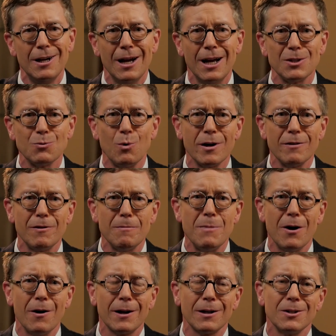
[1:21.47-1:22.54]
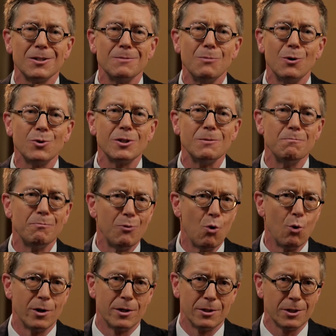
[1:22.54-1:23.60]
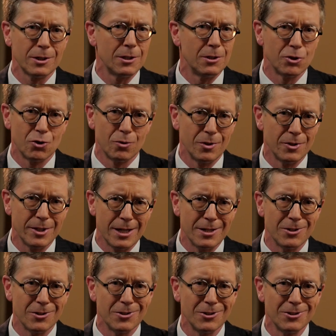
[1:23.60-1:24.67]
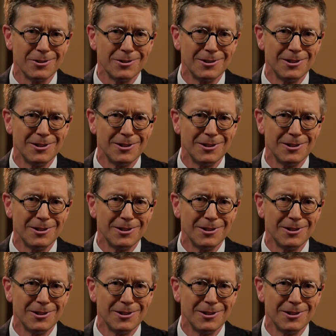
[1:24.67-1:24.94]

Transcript: as one of America's most important cultural centers.